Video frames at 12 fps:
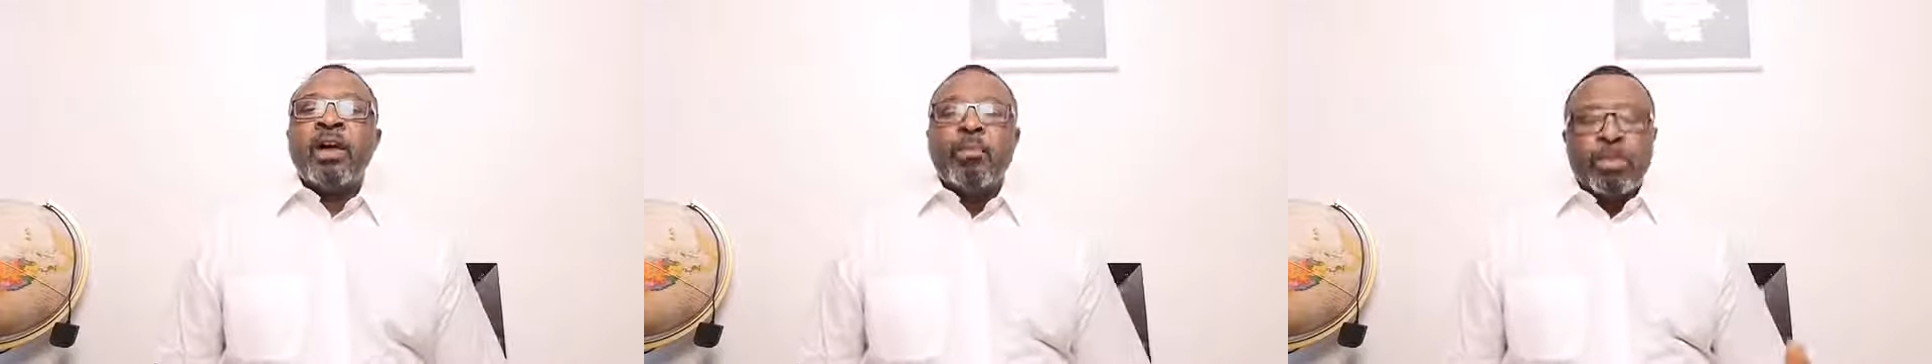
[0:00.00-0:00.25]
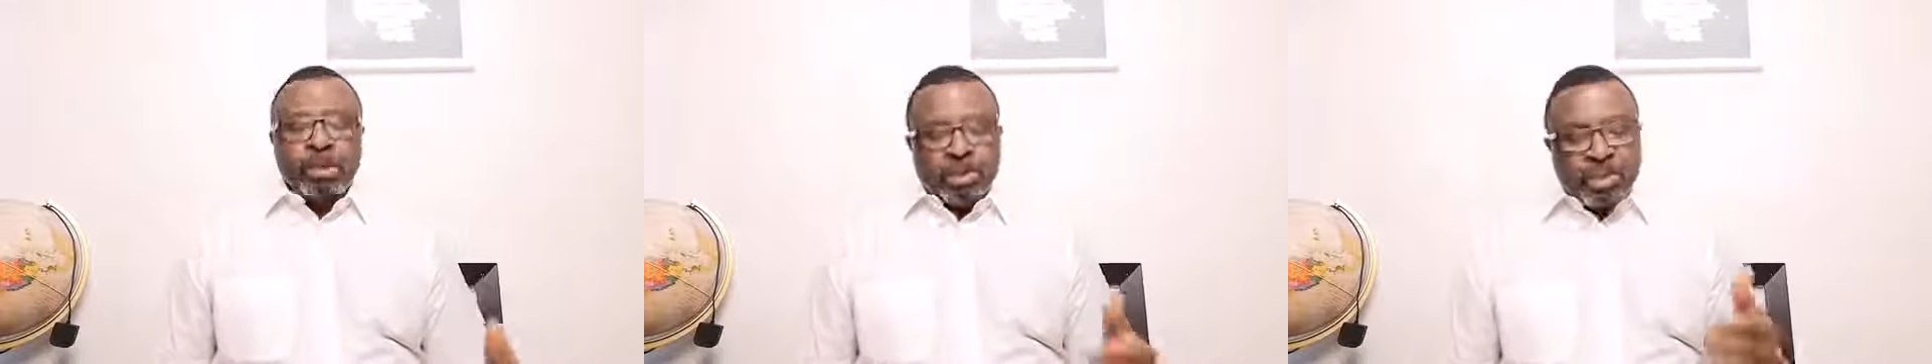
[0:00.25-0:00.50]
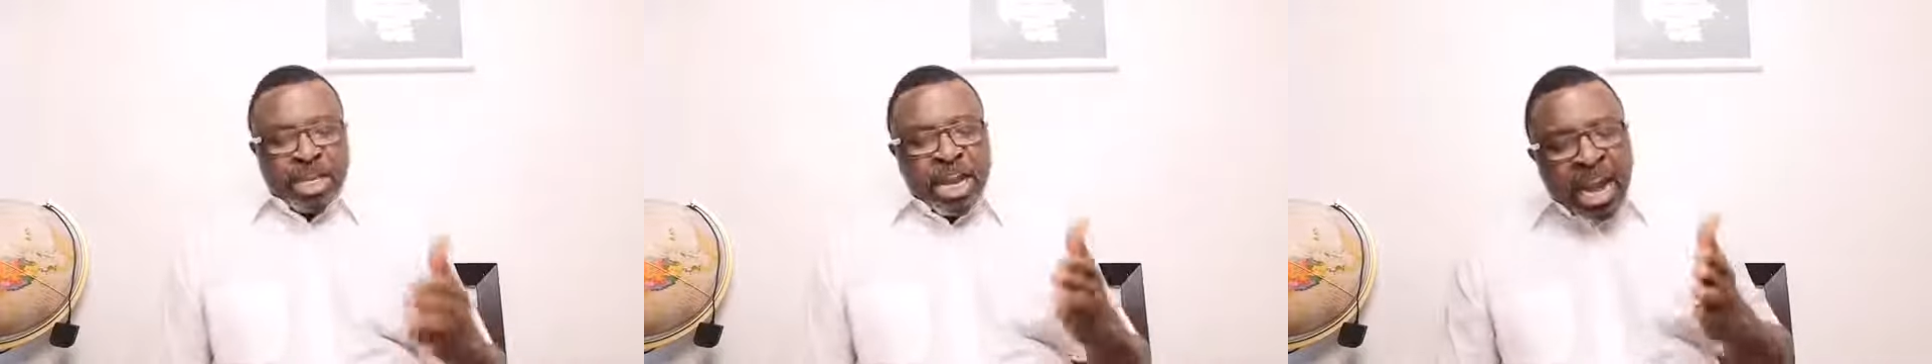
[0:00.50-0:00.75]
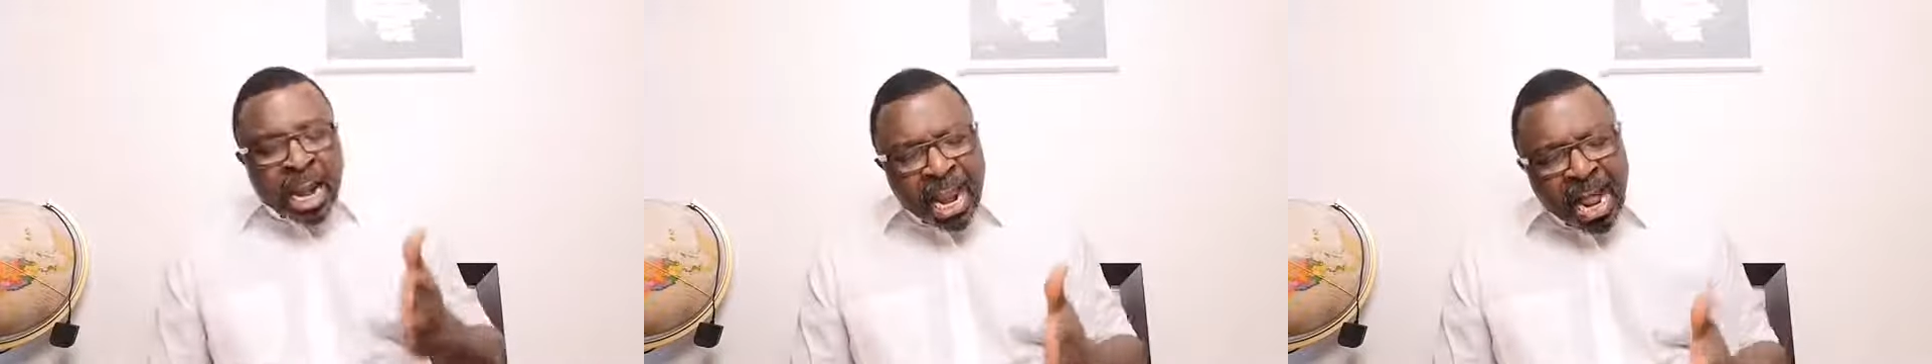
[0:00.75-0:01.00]
But you see,
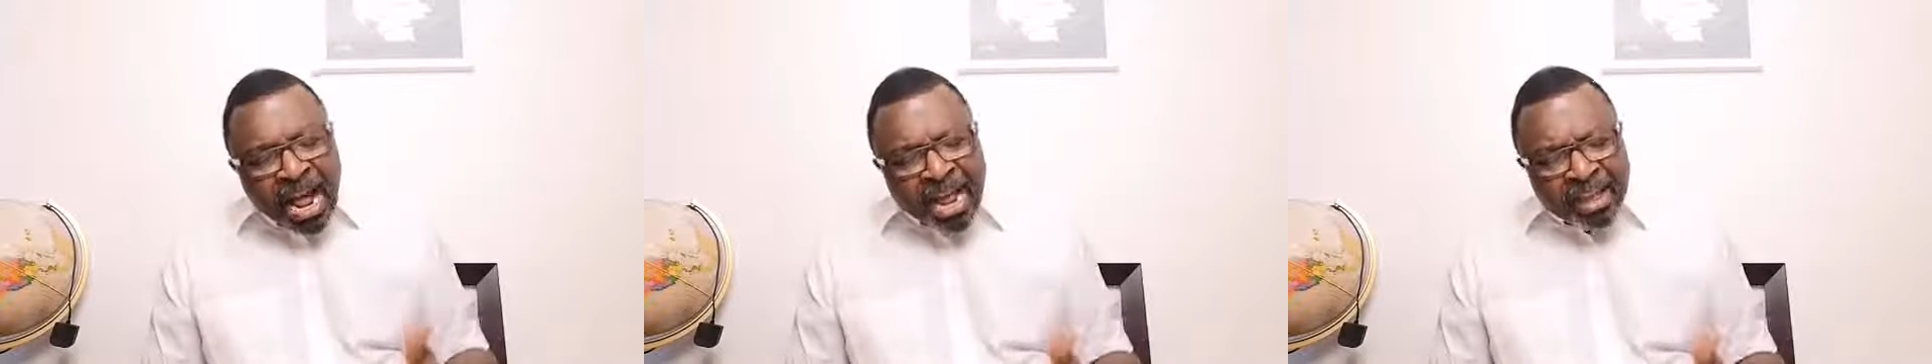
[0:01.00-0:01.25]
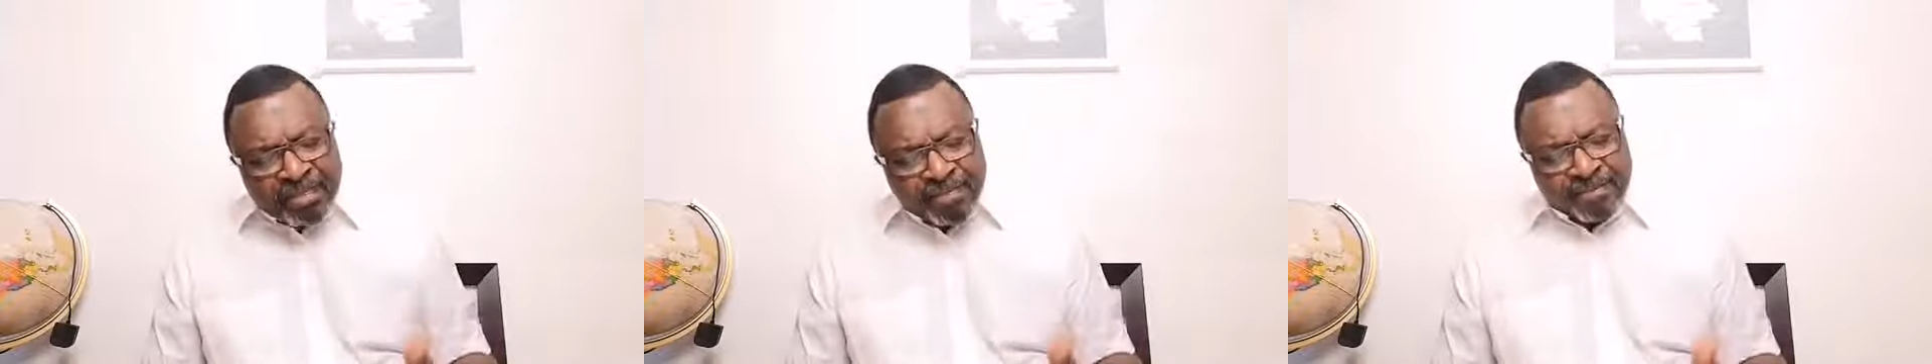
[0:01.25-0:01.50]
life